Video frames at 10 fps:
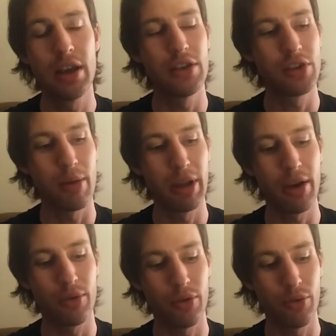is coming
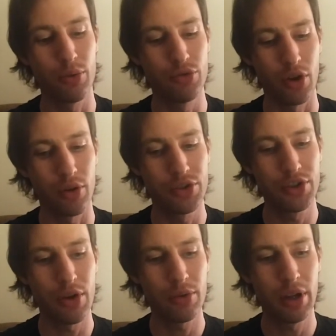out through Journal
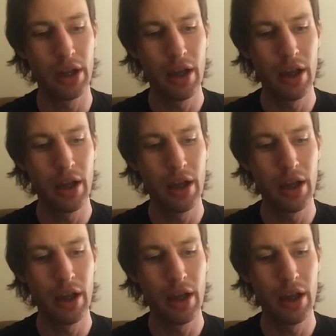Stone.